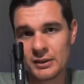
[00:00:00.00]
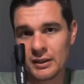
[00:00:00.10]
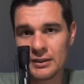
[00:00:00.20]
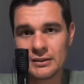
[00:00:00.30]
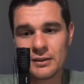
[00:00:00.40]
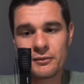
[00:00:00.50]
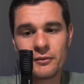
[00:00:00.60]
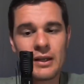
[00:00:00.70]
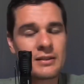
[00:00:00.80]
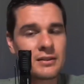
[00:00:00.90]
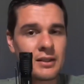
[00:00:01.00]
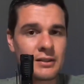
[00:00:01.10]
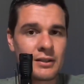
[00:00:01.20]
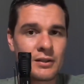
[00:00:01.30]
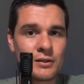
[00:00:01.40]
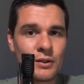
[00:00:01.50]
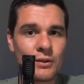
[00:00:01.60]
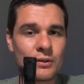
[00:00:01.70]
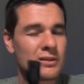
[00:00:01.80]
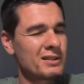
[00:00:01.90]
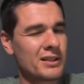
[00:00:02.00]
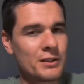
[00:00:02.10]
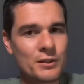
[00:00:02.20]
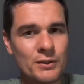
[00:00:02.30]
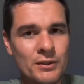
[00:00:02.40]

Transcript: this flashlight. So stay tuned.